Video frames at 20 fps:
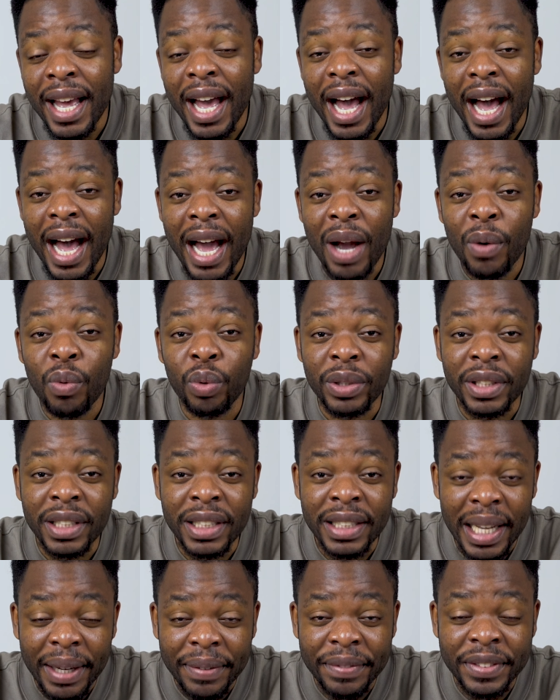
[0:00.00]
I would
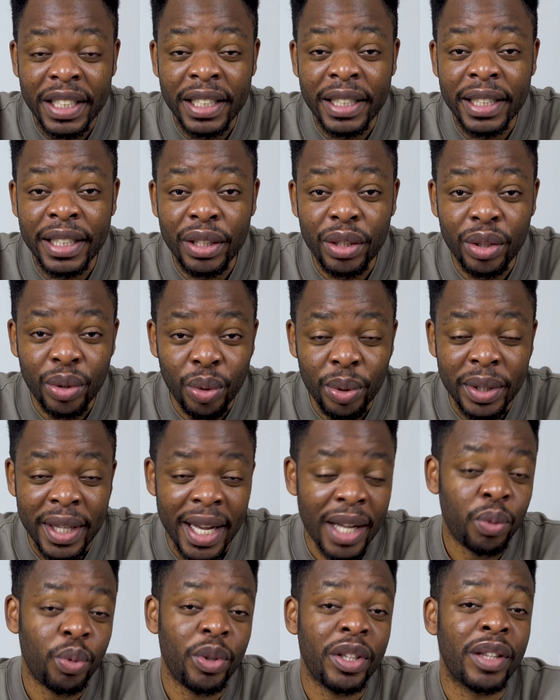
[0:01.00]
definitely do
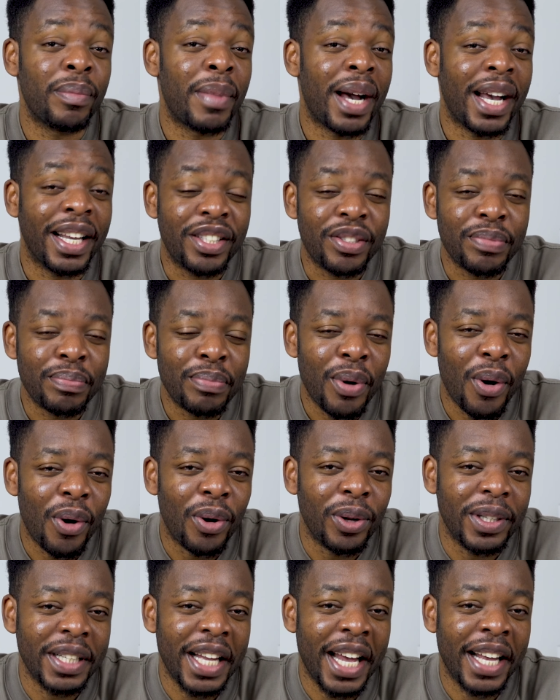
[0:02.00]
that with my
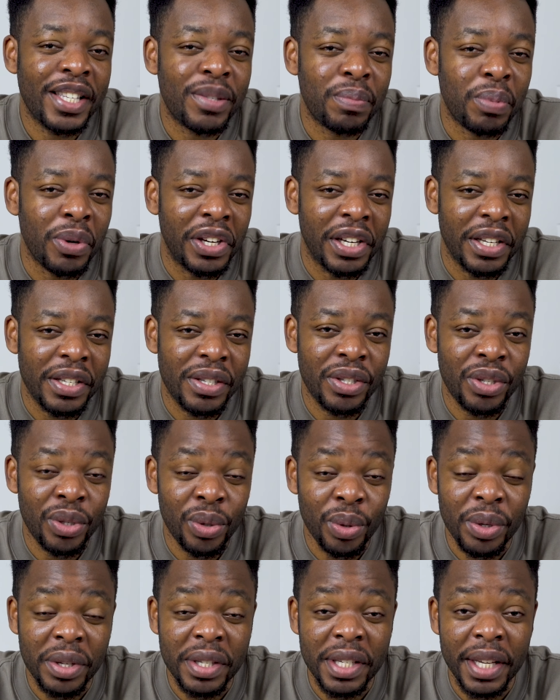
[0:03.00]
small experience
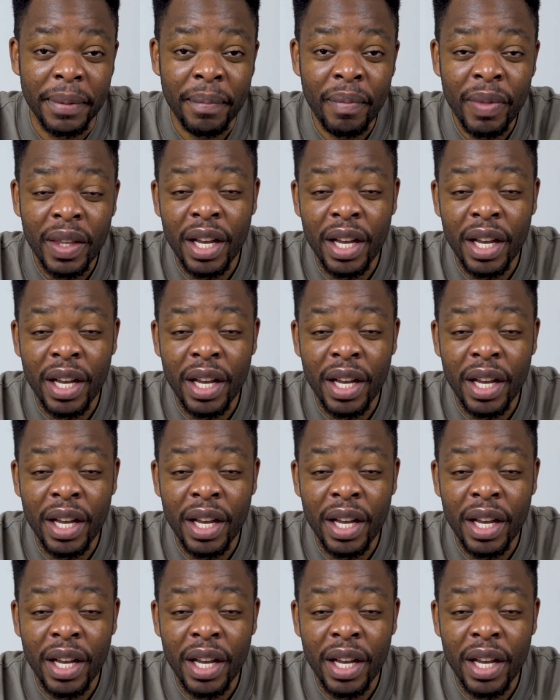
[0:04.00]
using